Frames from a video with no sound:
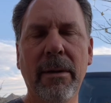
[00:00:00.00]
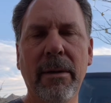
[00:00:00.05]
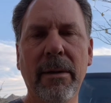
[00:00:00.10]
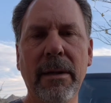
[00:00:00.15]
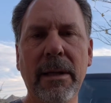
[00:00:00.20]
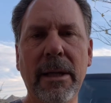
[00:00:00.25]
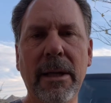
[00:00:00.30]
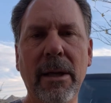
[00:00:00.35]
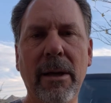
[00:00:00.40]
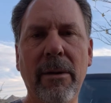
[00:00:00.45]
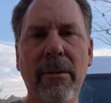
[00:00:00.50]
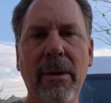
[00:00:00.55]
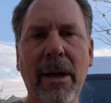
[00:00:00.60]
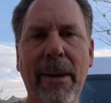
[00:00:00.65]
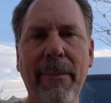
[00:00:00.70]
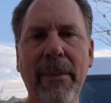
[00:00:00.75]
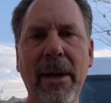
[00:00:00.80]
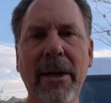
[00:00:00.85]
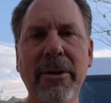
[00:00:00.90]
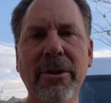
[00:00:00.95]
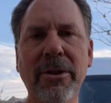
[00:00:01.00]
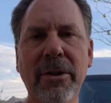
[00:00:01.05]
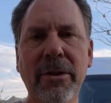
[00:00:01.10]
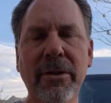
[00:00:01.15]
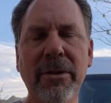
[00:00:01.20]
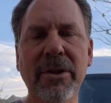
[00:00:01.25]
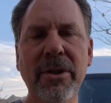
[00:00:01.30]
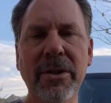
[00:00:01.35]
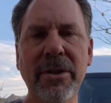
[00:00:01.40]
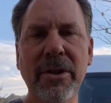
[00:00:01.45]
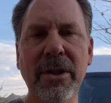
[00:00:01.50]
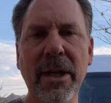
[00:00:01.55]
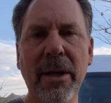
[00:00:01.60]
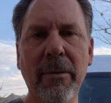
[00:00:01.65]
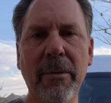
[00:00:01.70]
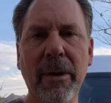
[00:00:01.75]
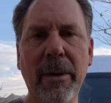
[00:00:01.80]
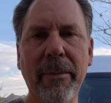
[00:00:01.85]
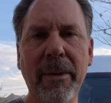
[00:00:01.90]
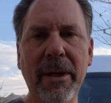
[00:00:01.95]
you know, I'm not sure just yet
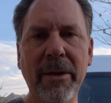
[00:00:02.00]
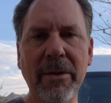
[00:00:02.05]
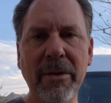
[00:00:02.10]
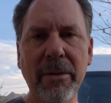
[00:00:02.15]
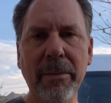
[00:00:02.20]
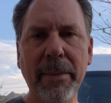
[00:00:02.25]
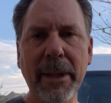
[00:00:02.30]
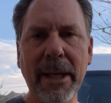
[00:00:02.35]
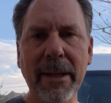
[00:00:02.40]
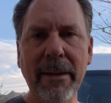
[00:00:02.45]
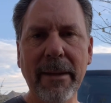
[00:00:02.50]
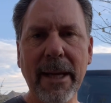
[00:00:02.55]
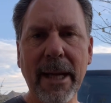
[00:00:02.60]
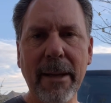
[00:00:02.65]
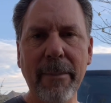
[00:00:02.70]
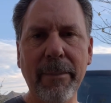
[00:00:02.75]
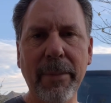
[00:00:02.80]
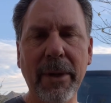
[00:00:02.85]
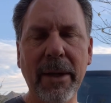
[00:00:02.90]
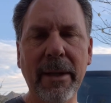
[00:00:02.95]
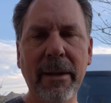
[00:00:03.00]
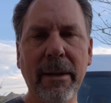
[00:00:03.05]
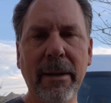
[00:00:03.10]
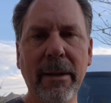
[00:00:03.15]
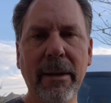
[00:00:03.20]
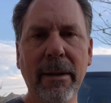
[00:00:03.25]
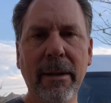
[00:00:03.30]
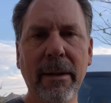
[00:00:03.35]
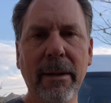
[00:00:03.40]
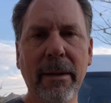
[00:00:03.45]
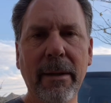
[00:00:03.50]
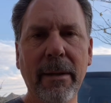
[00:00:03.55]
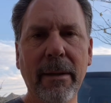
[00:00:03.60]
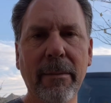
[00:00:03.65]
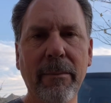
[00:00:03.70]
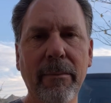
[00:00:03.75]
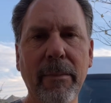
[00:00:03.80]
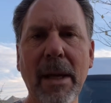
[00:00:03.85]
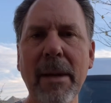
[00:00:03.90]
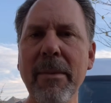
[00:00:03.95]
what I'm going to do about that, but
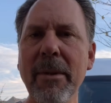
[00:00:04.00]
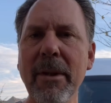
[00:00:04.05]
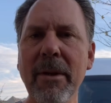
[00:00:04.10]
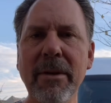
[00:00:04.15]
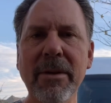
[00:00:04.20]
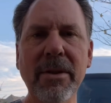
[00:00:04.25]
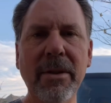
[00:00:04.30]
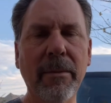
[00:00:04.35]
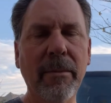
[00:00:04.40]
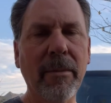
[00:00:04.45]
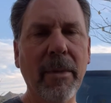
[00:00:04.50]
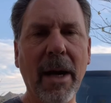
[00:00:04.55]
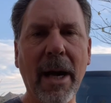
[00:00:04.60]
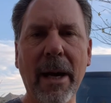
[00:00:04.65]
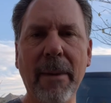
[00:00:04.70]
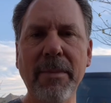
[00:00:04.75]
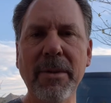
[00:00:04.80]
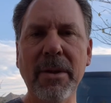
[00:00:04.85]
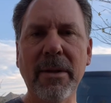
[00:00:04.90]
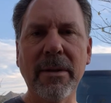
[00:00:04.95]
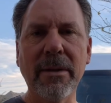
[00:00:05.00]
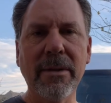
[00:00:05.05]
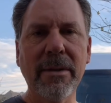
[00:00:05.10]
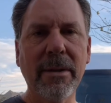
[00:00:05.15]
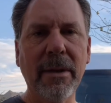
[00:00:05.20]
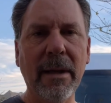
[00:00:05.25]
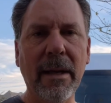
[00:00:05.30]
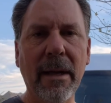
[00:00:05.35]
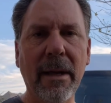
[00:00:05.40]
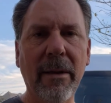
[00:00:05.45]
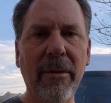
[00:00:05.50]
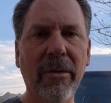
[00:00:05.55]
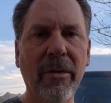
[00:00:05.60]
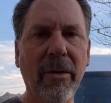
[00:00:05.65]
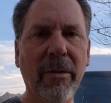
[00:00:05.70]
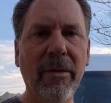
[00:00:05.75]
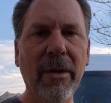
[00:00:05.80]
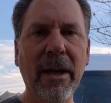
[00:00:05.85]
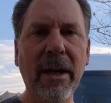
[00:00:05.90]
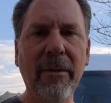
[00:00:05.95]
maybe there's some options. So
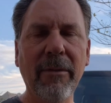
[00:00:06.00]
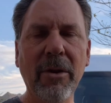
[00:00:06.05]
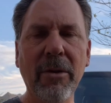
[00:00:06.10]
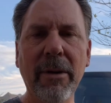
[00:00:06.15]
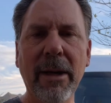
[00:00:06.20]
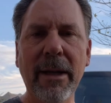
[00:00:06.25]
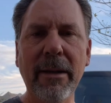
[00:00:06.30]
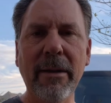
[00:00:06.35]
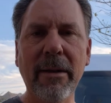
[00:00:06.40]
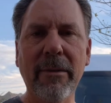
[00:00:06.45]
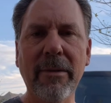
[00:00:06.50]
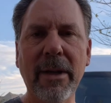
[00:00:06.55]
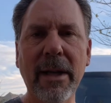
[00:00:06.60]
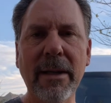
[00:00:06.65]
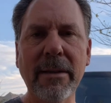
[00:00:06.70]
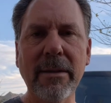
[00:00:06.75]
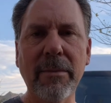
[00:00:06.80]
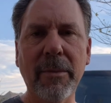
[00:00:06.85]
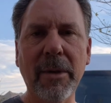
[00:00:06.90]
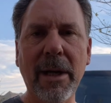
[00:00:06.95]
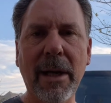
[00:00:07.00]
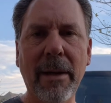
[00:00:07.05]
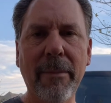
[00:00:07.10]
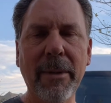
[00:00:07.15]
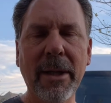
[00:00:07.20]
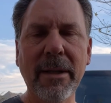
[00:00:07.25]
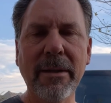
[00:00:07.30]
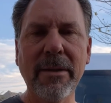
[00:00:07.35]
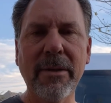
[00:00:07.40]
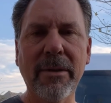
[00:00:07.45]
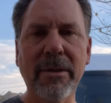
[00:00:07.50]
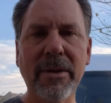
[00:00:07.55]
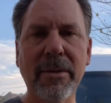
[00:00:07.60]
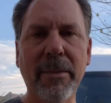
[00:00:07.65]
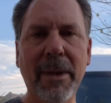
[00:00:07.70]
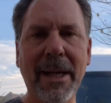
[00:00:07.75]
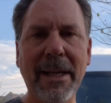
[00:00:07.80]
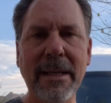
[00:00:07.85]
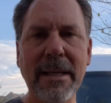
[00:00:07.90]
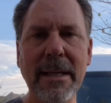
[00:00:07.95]
if any of you out there have got some comments or some
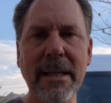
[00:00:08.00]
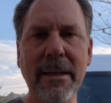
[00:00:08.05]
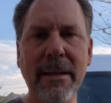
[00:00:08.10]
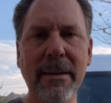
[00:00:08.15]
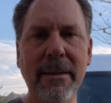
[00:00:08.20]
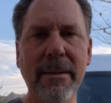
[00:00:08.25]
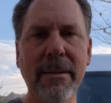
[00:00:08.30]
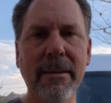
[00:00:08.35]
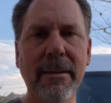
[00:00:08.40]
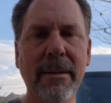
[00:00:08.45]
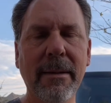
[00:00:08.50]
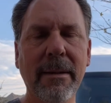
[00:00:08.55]
ideas,